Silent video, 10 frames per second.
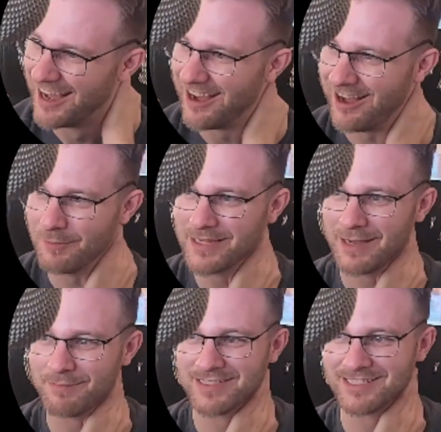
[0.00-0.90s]
I'll be
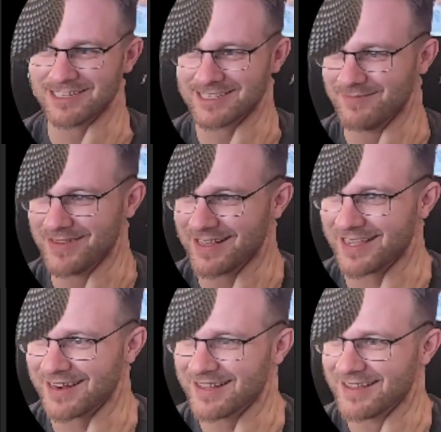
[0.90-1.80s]
up in just a
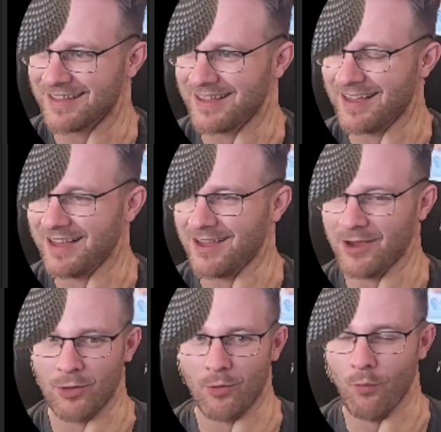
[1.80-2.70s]
minute.
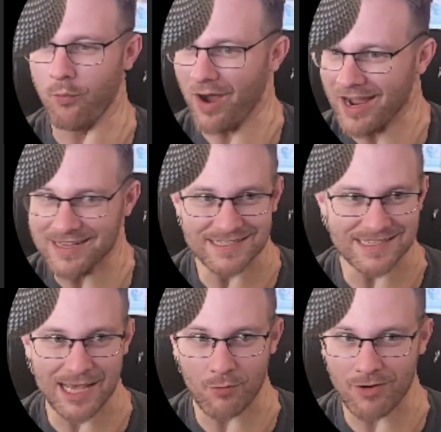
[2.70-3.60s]
Why is
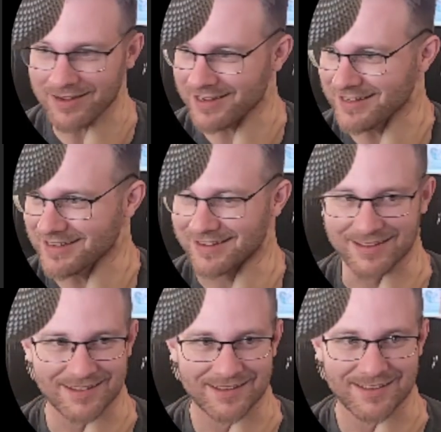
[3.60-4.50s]
that working?
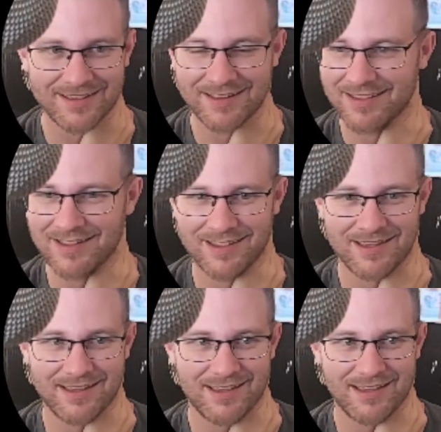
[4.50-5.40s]

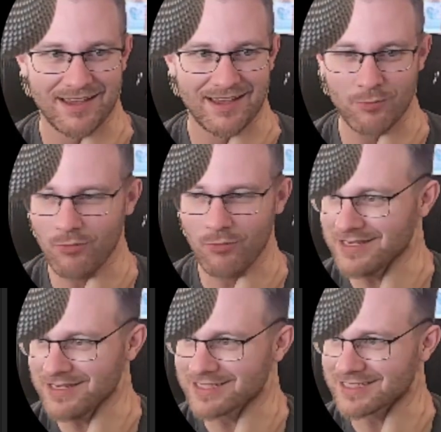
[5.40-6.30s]
And why
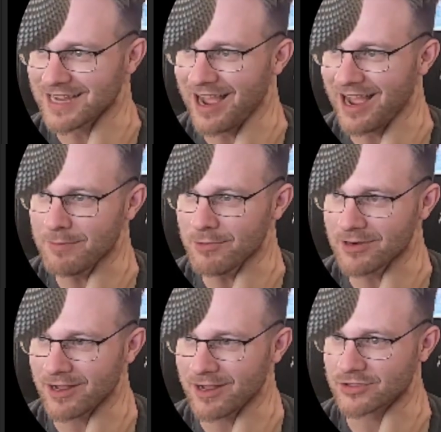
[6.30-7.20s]
is the timer
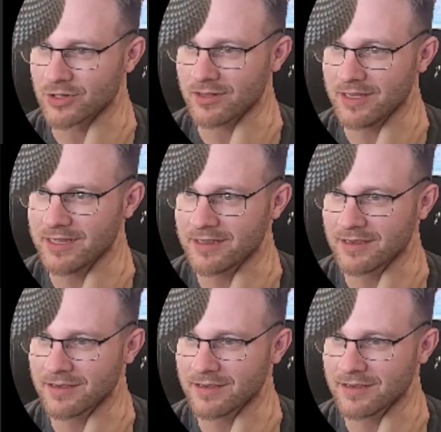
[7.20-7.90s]
not like,